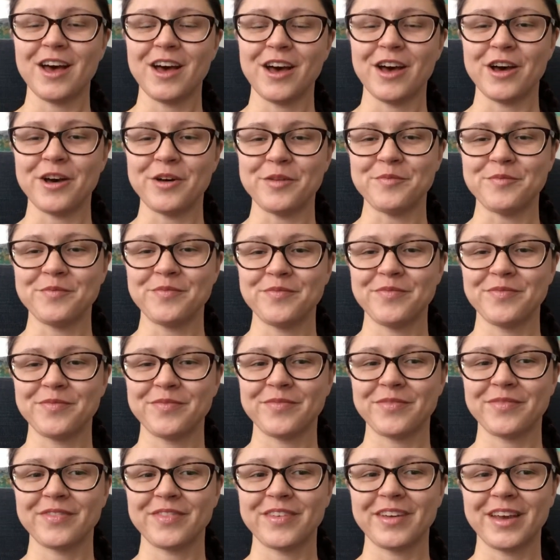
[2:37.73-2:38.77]
I
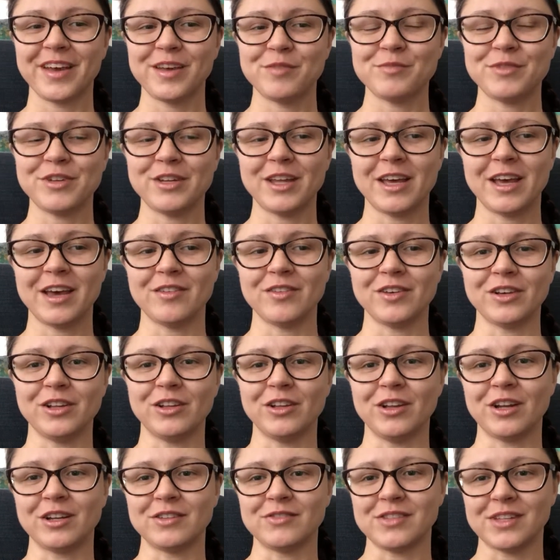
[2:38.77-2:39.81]
had been having a
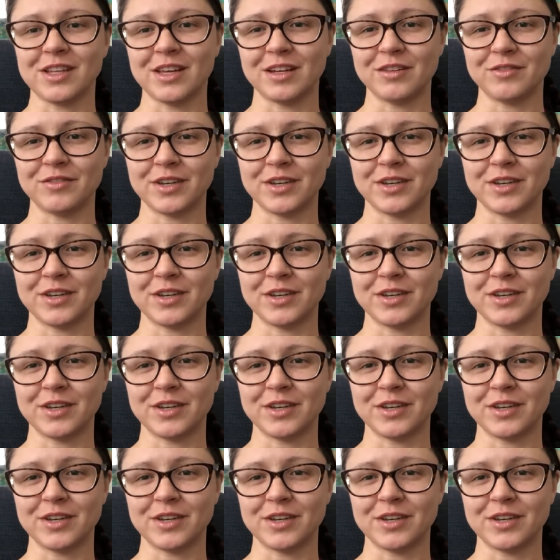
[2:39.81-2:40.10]
lot of side